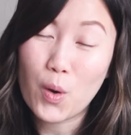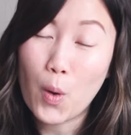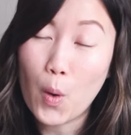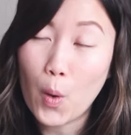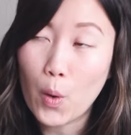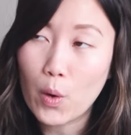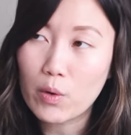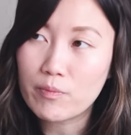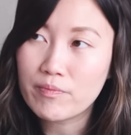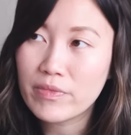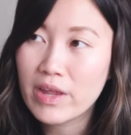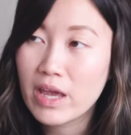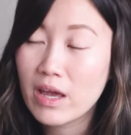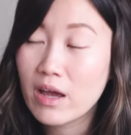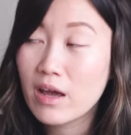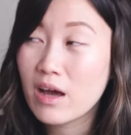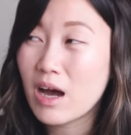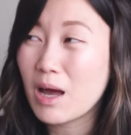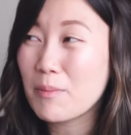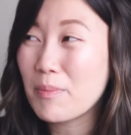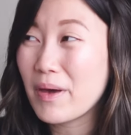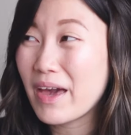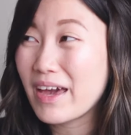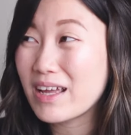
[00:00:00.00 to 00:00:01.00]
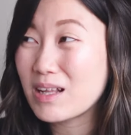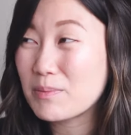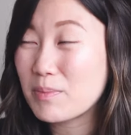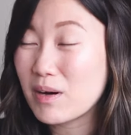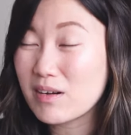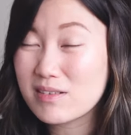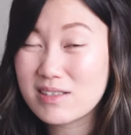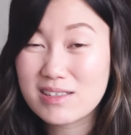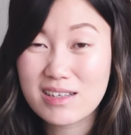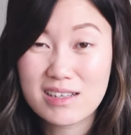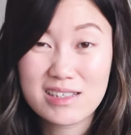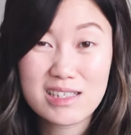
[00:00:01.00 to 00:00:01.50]
a whole. I paid
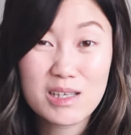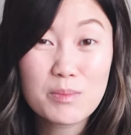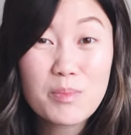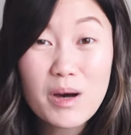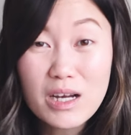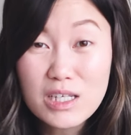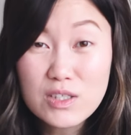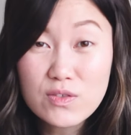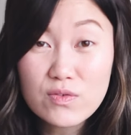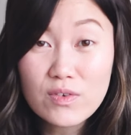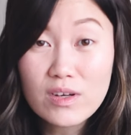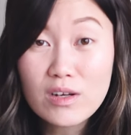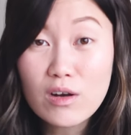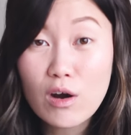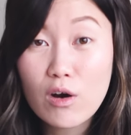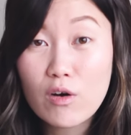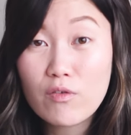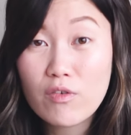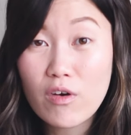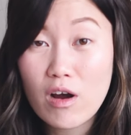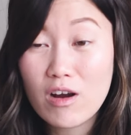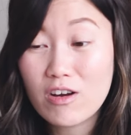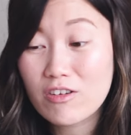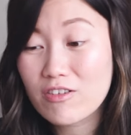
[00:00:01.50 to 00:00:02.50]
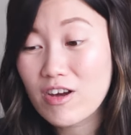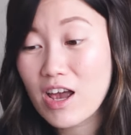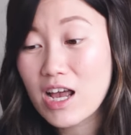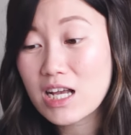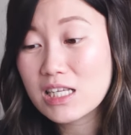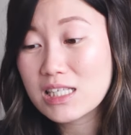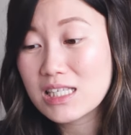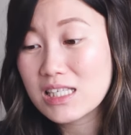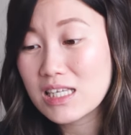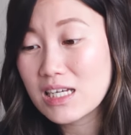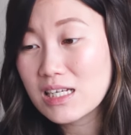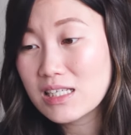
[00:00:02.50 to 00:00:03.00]
about 60 bucks for it over on
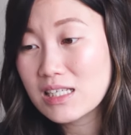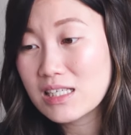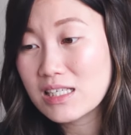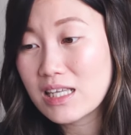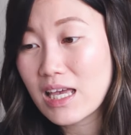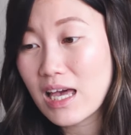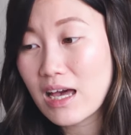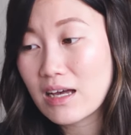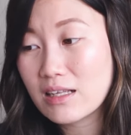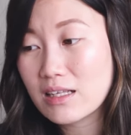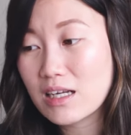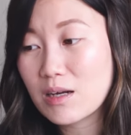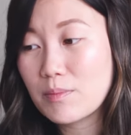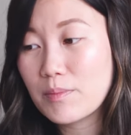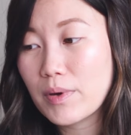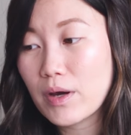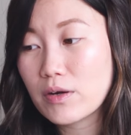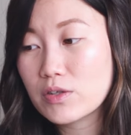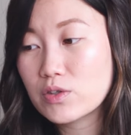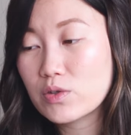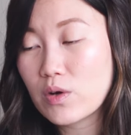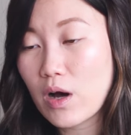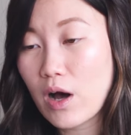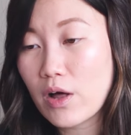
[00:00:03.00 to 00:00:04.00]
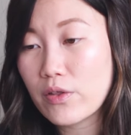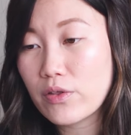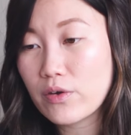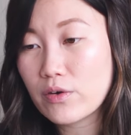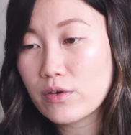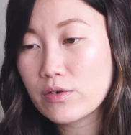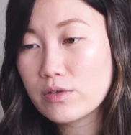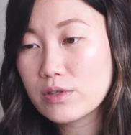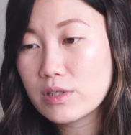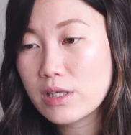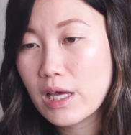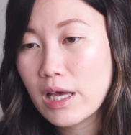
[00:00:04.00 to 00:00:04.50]
Craigslist and compared to
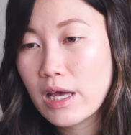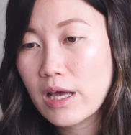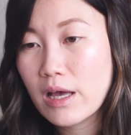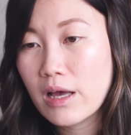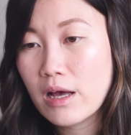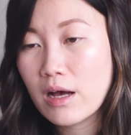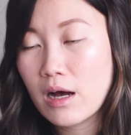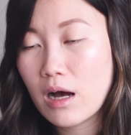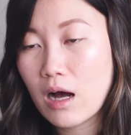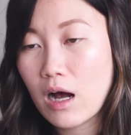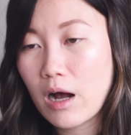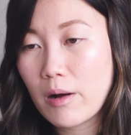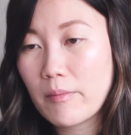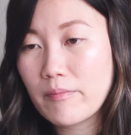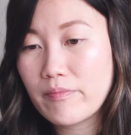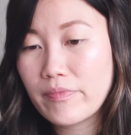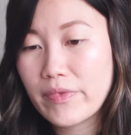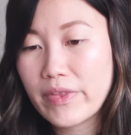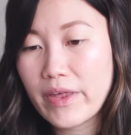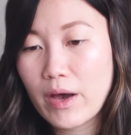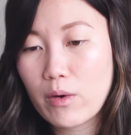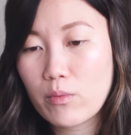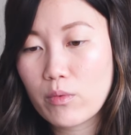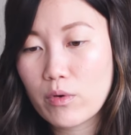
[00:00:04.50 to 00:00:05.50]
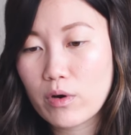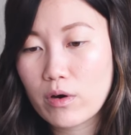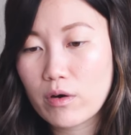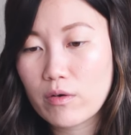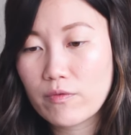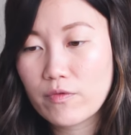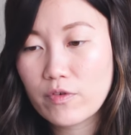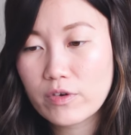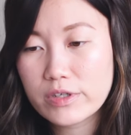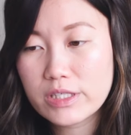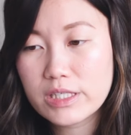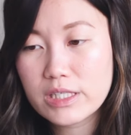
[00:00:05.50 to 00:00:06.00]
others, um, that
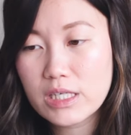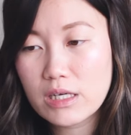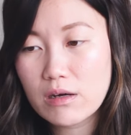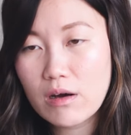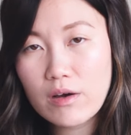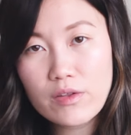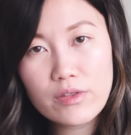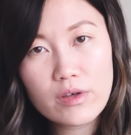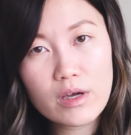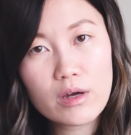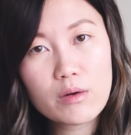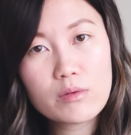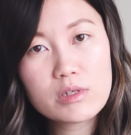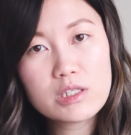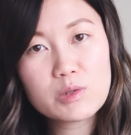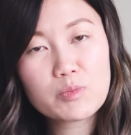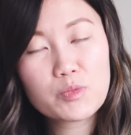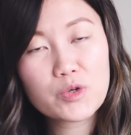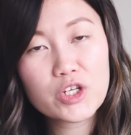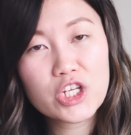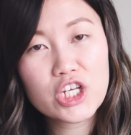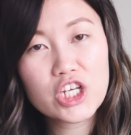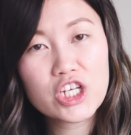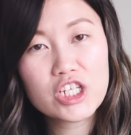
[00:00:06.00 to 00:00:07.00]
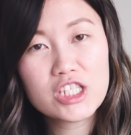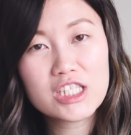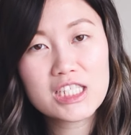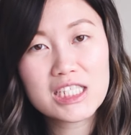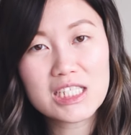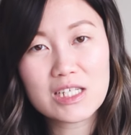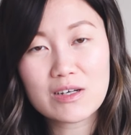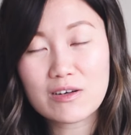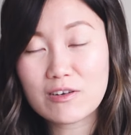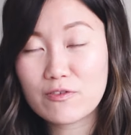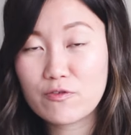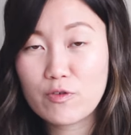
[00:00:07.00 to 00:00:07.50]
were for sale, I thought it was a pretty good
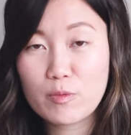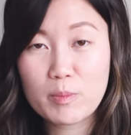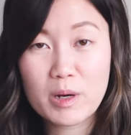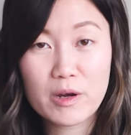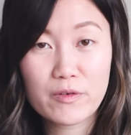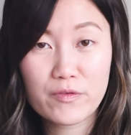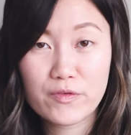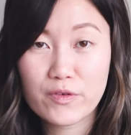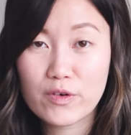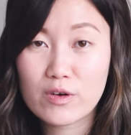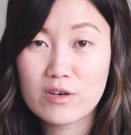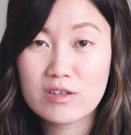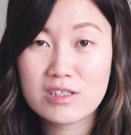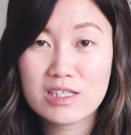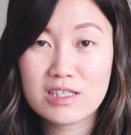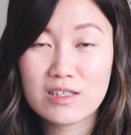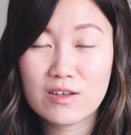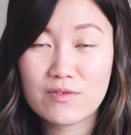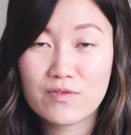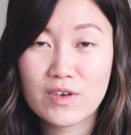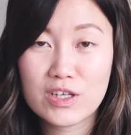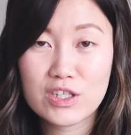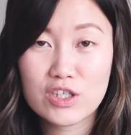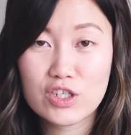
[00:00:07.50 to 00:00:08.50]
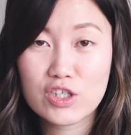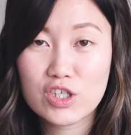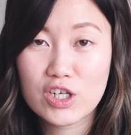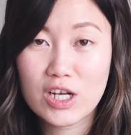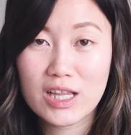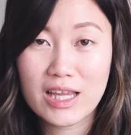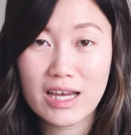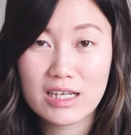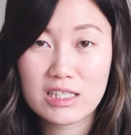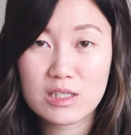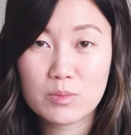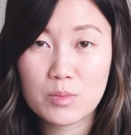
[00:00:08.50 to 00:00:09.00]
deal for my first vintage
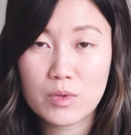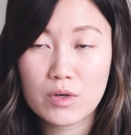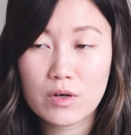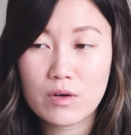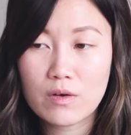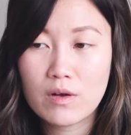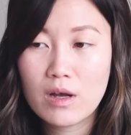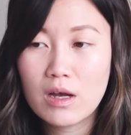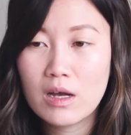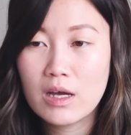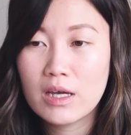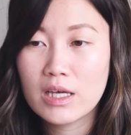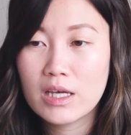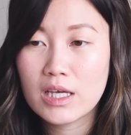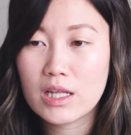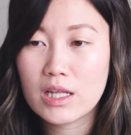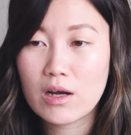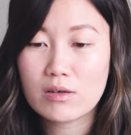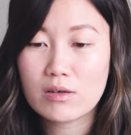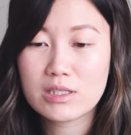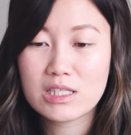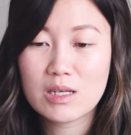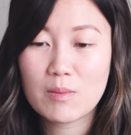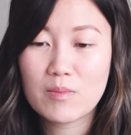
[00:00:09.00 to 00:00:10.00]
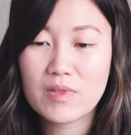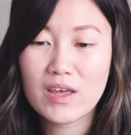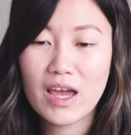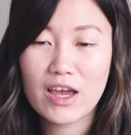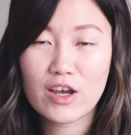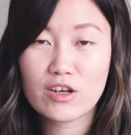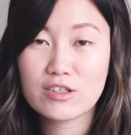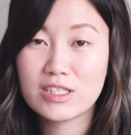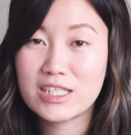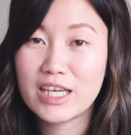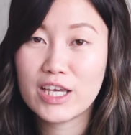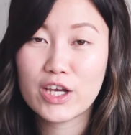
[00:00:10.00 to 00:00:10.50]
collectible, you know, something
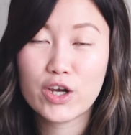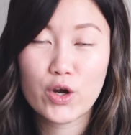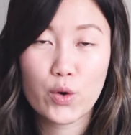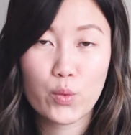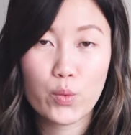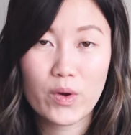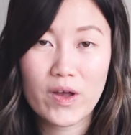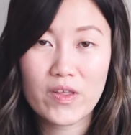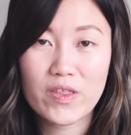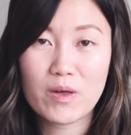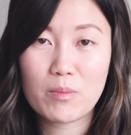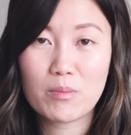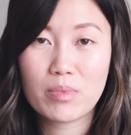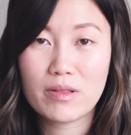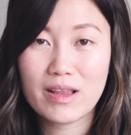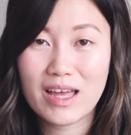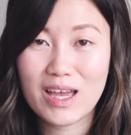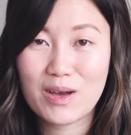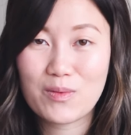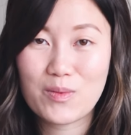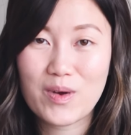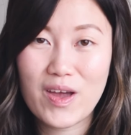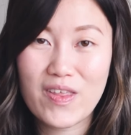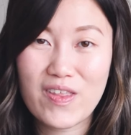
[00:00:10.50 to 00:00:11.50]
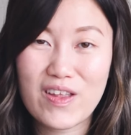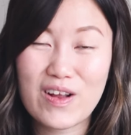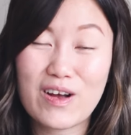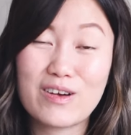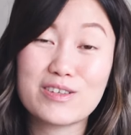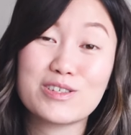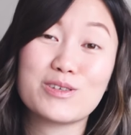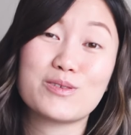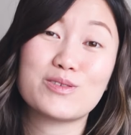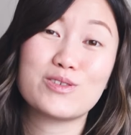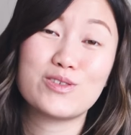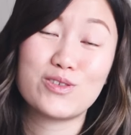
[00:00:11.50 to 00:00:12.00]
I could tinker with and play with and
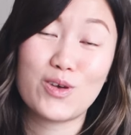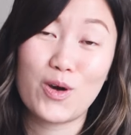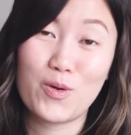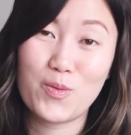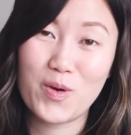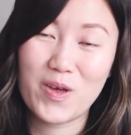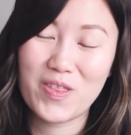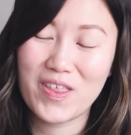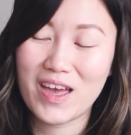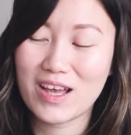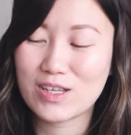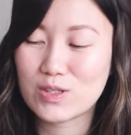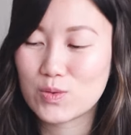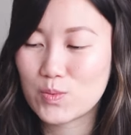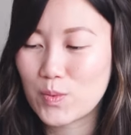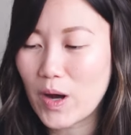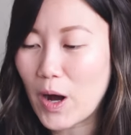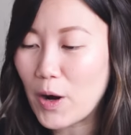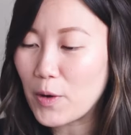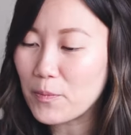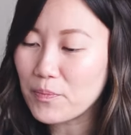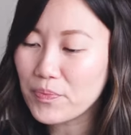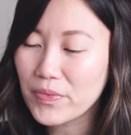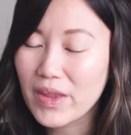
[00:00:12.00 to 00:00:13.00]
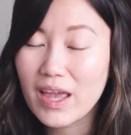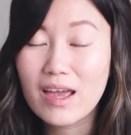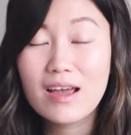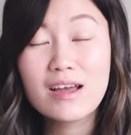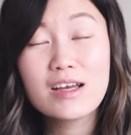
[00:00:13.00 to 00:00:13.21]
also sew with as well.